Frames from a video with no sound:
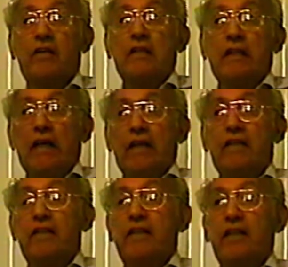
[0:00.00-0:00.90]
And
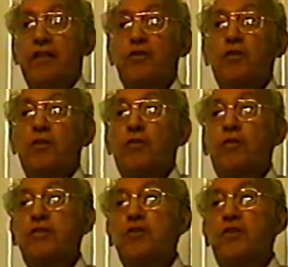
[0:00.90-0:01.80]

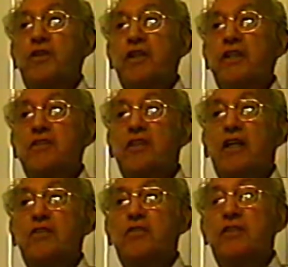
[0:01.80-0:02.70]
when you kids, how
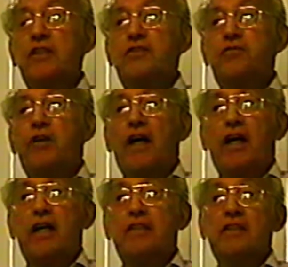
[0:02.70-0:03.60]
you kids
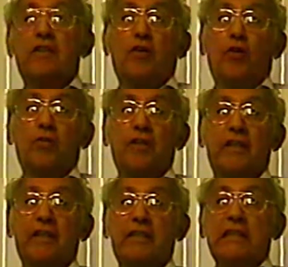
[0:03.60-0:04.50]
fight over
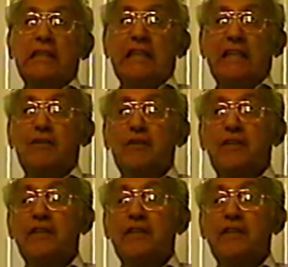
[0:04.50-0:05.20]
there and everything,